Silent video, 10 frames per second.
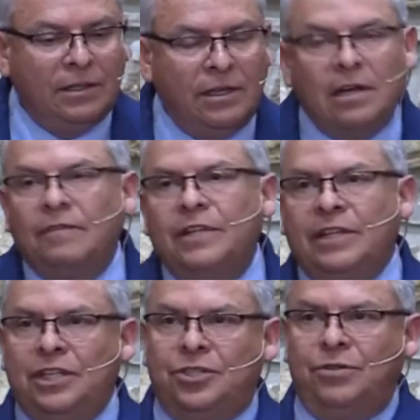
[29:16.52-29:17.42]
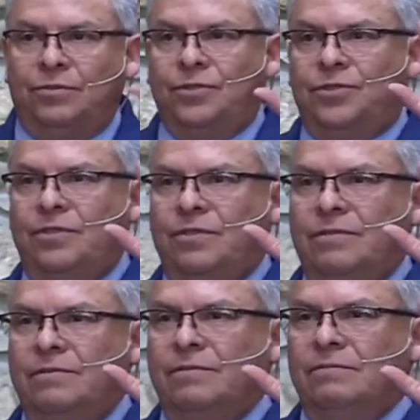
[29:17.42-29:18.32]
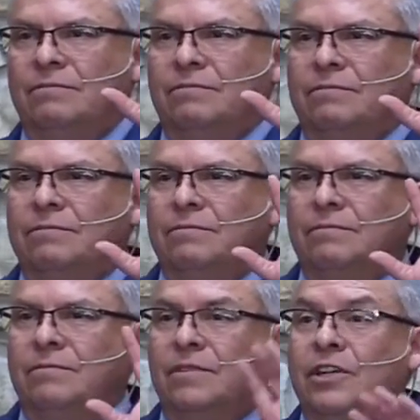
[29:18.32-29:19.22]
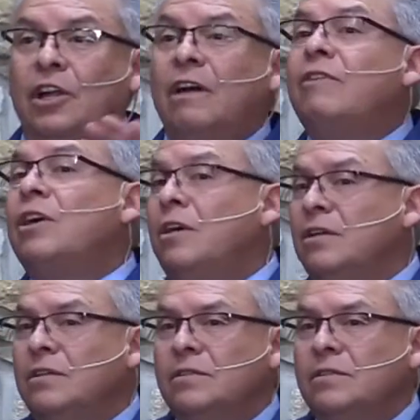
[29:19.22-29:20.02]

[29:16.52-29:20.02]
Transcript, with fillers: And often they choose their lover,